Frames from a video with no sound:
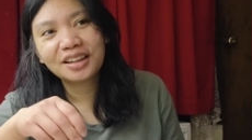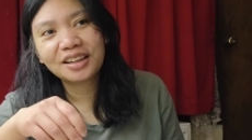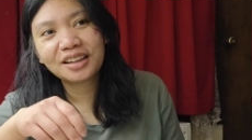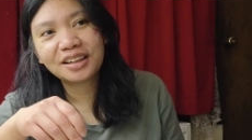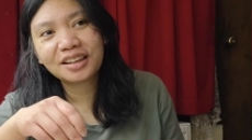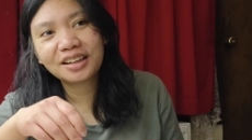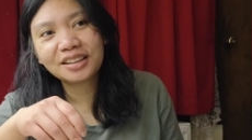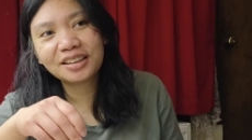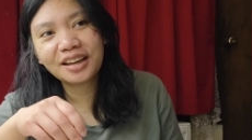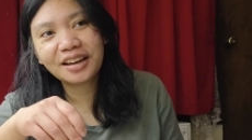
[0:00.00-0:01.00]
uh,
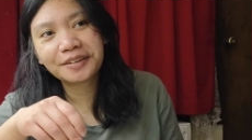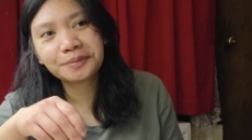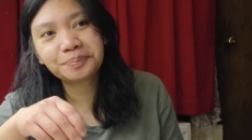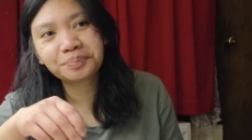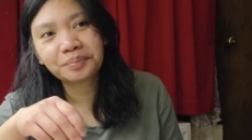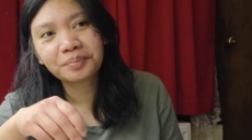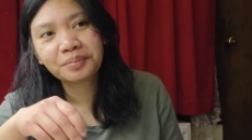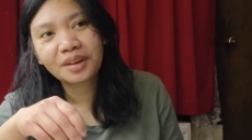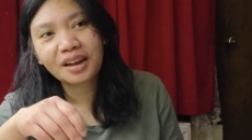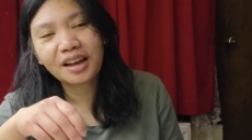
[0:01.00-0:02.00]
yeah,
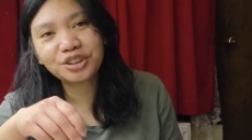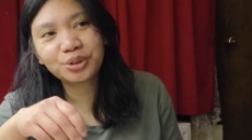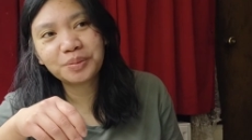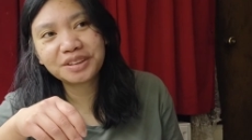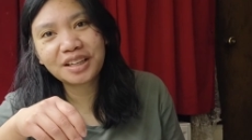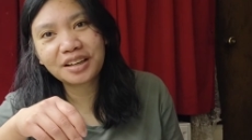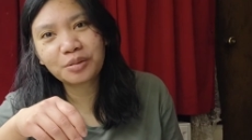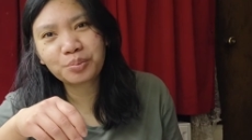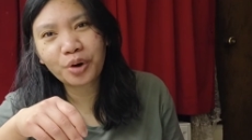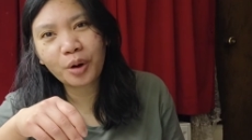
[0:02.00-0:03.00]
I should be
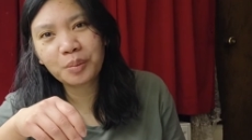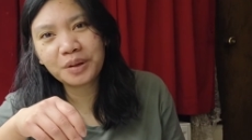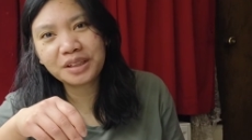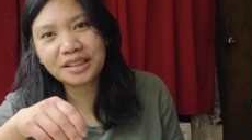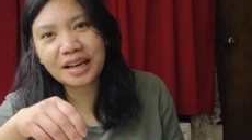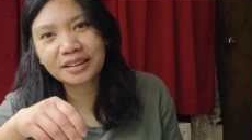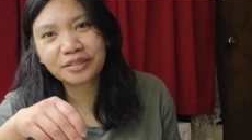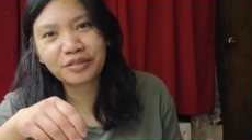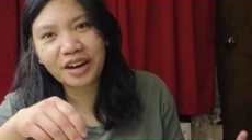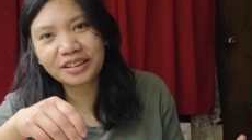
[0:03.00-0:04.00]
taking probably that
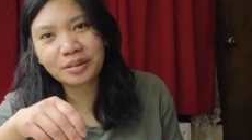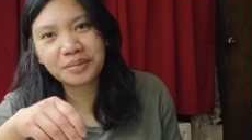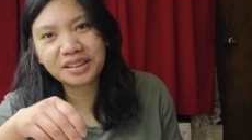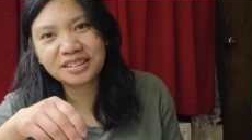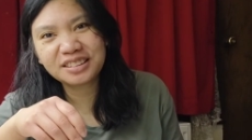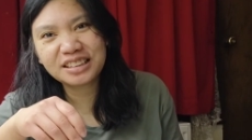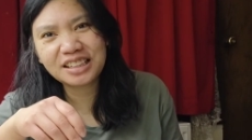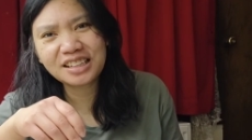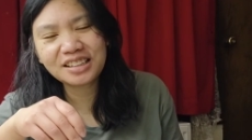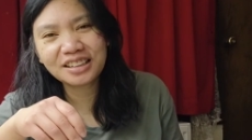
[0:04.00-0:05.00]
vitamin
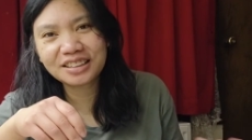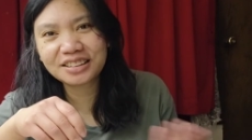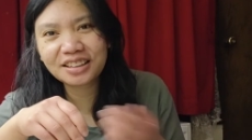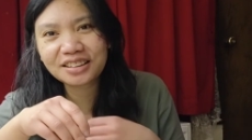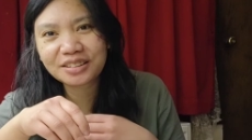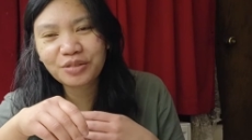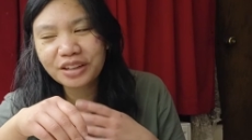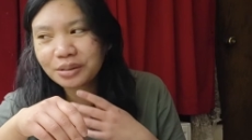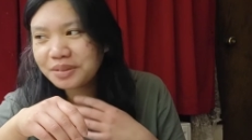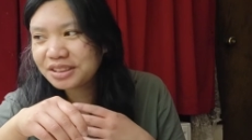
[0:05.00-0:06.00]
D. Is it
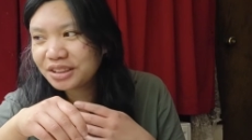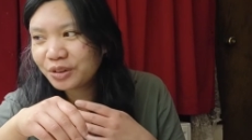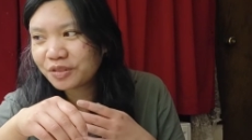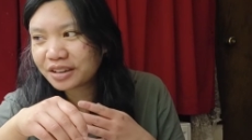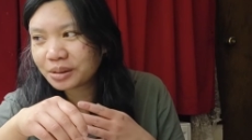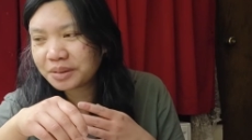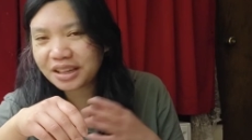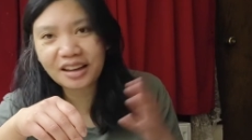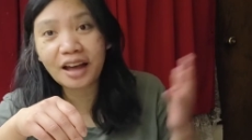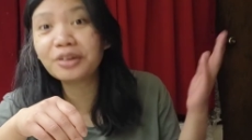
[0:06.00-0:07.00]
vitamin D or vitamin
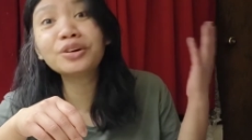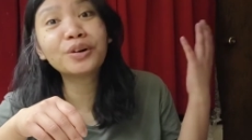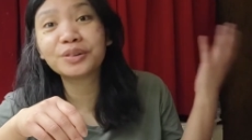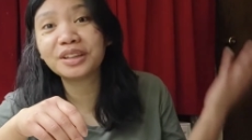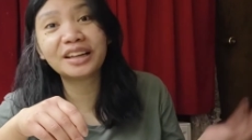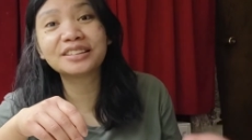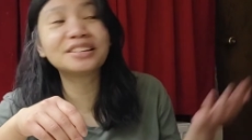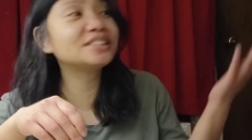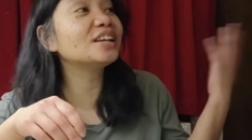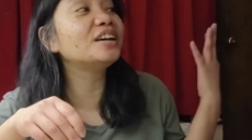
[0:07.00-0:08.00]
A? I don't know, like
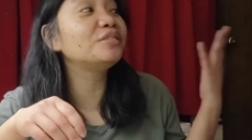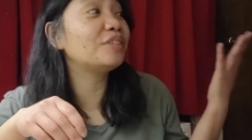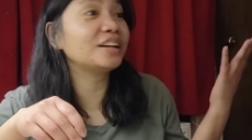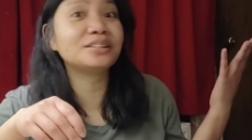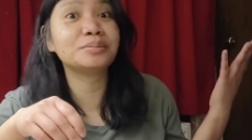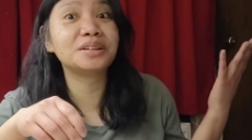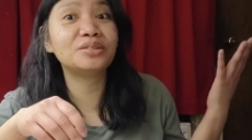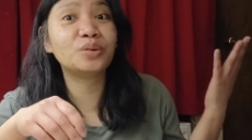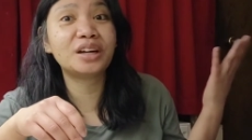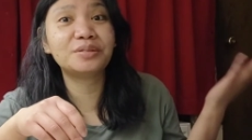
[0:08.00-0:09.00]
the sun
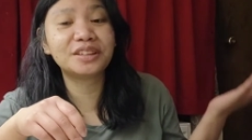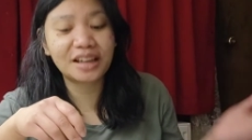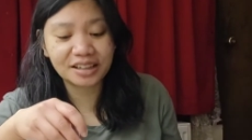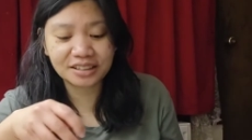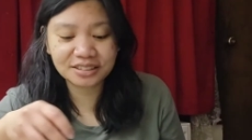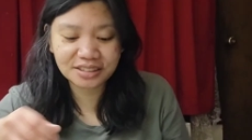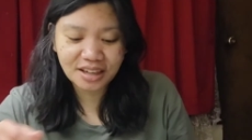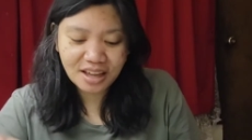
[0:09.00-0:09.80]
vitamin, whatever that is.